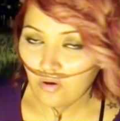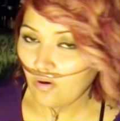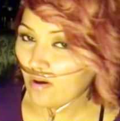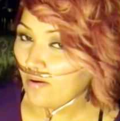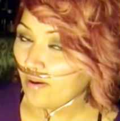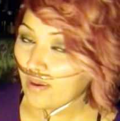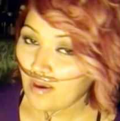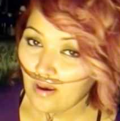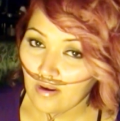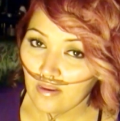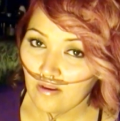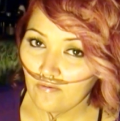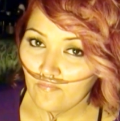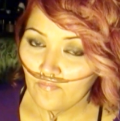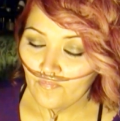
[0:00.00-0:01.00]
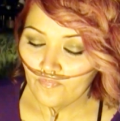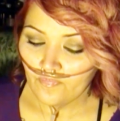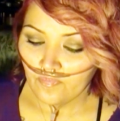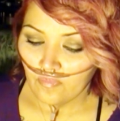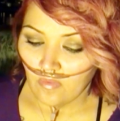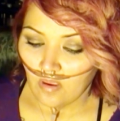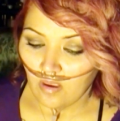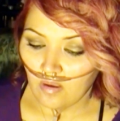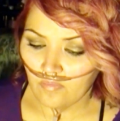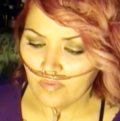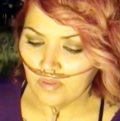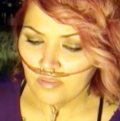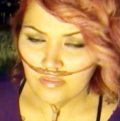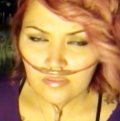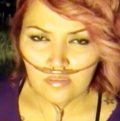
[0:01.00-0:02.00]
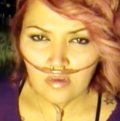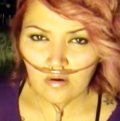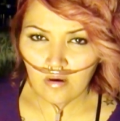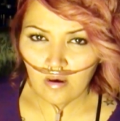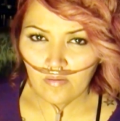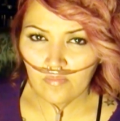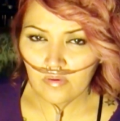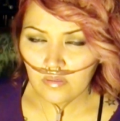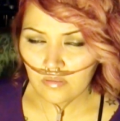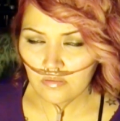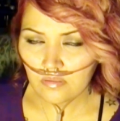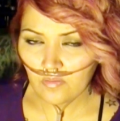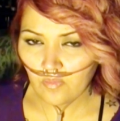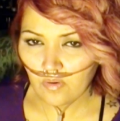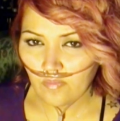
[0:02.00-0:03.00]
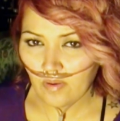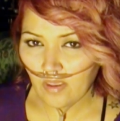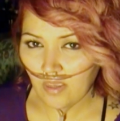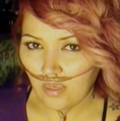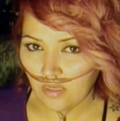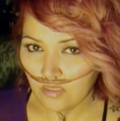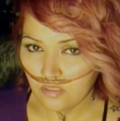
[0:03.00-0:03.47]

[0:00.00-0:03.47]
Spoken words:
They didn't know how I got it, because it's not common in someone